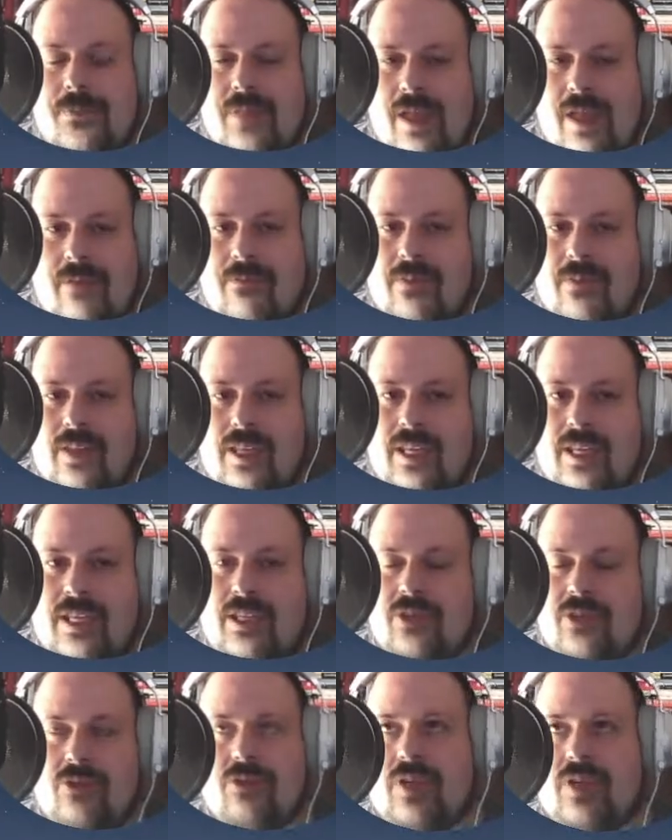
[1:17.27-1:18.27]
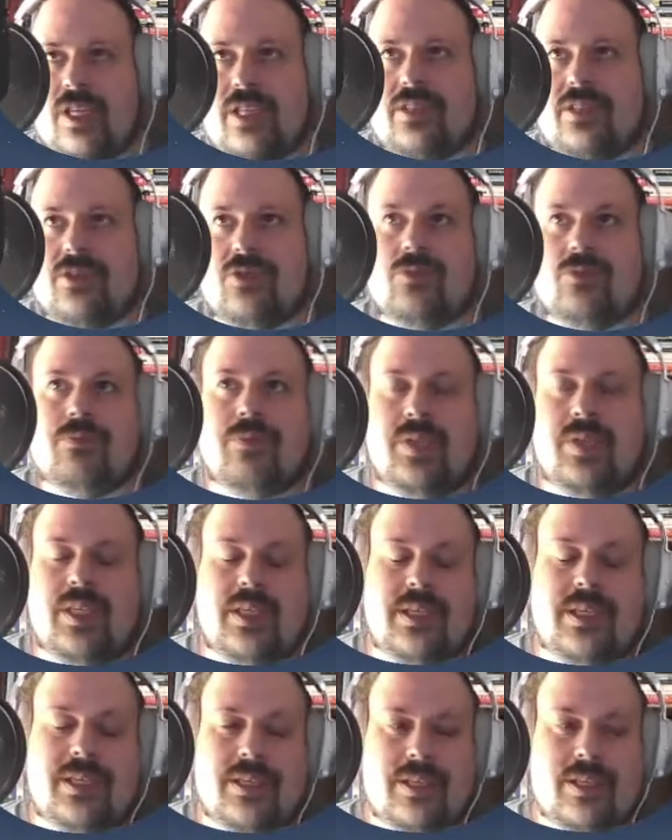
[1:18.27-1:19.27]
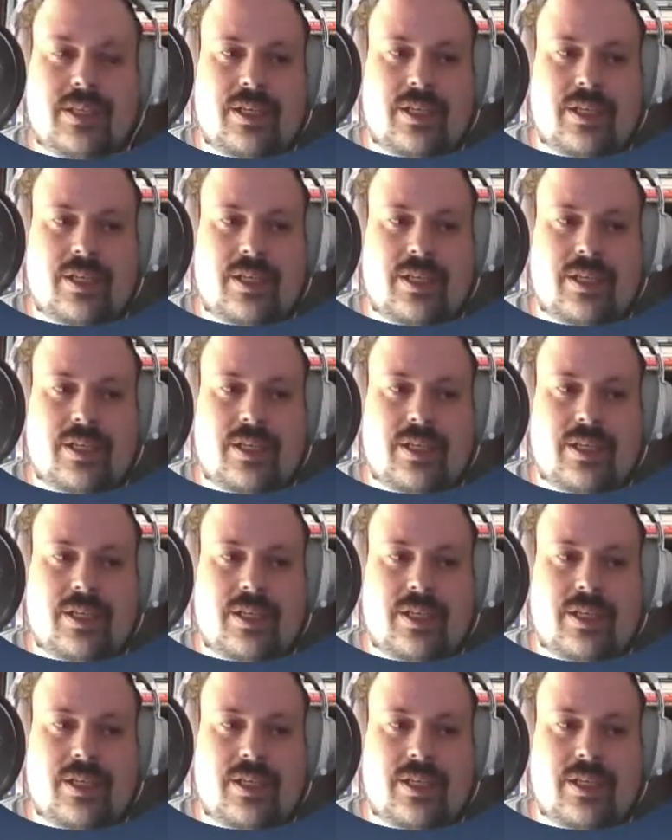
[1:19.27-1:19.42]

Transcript: definitely you know needs to be